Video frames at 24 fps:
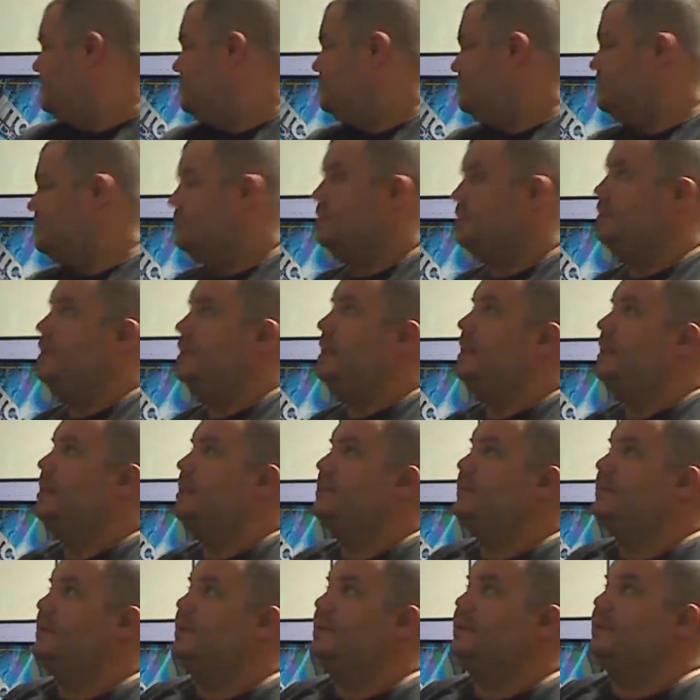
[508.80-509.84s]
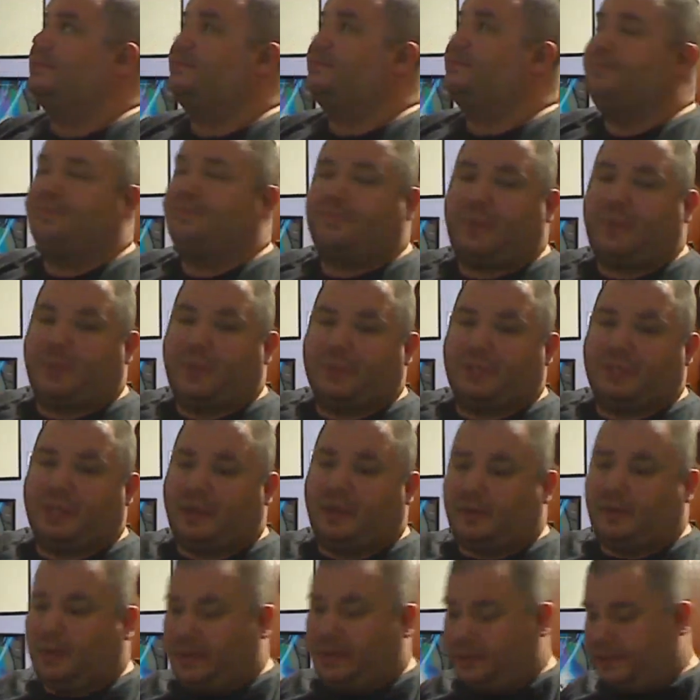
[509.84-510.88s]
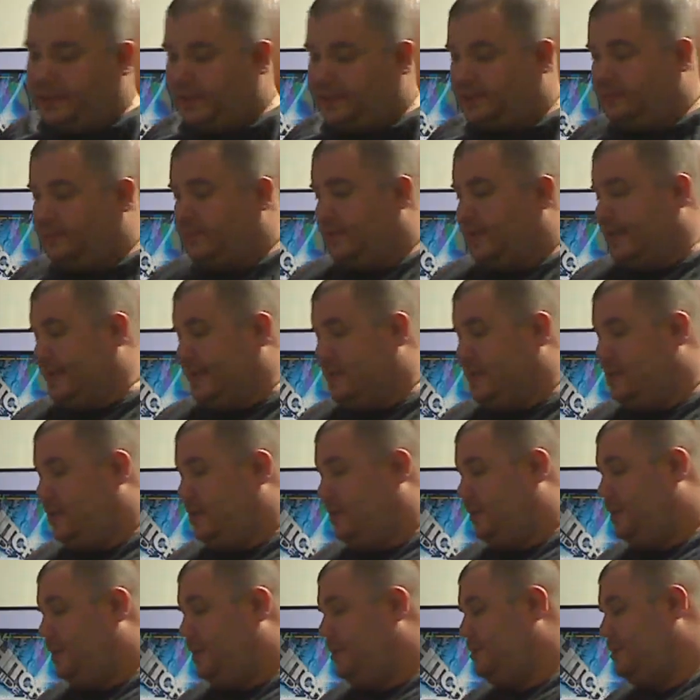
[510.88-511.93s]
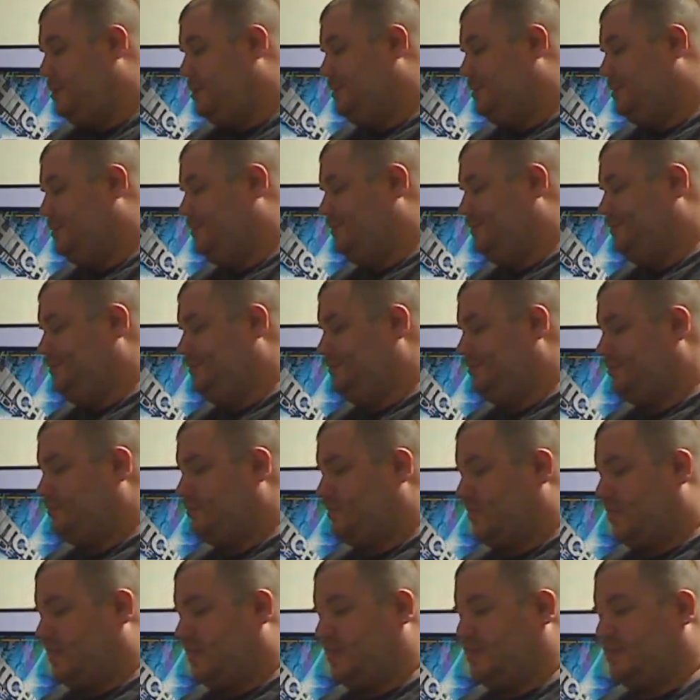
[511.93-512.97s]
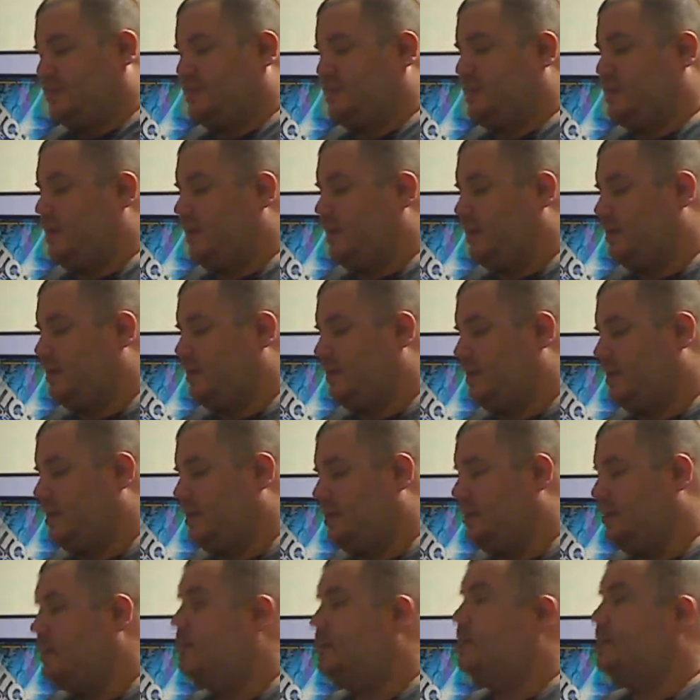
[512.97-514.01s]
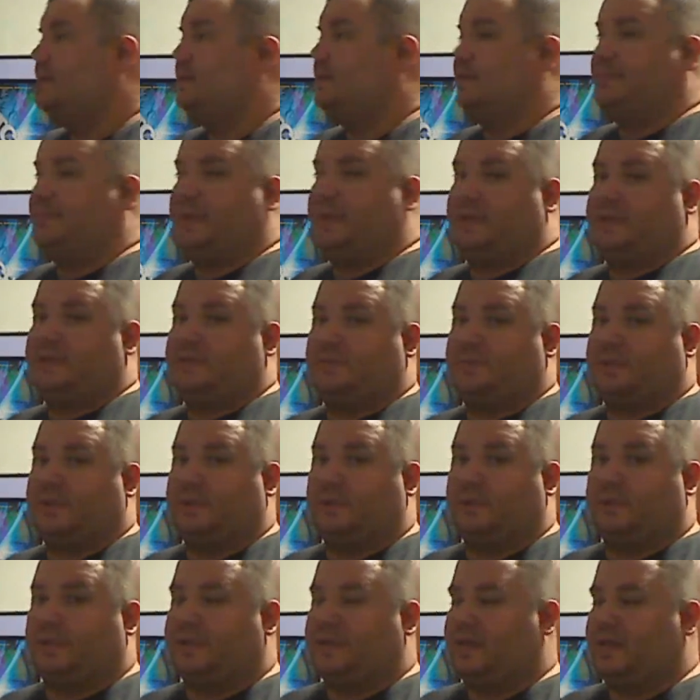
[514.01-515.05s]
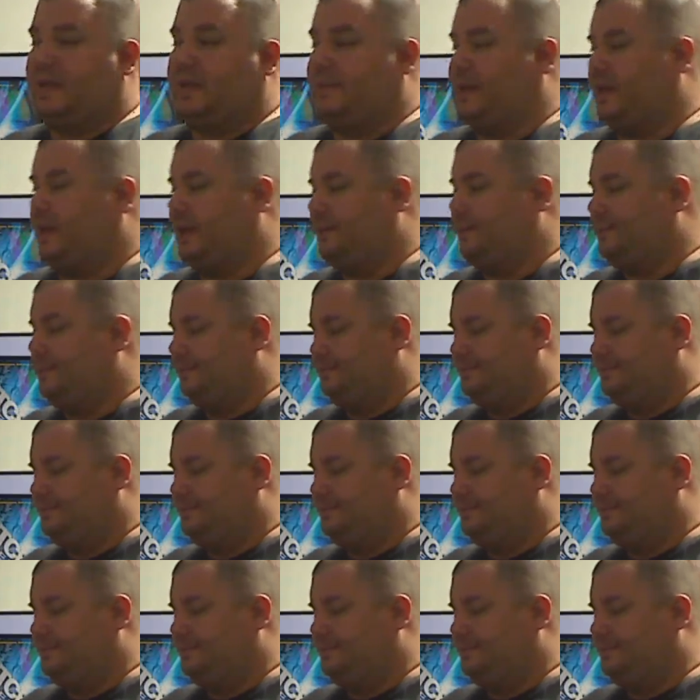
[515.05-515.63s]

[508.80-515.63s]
So I have a paper towel route right here. This is how I clean the pins when they're really that bad.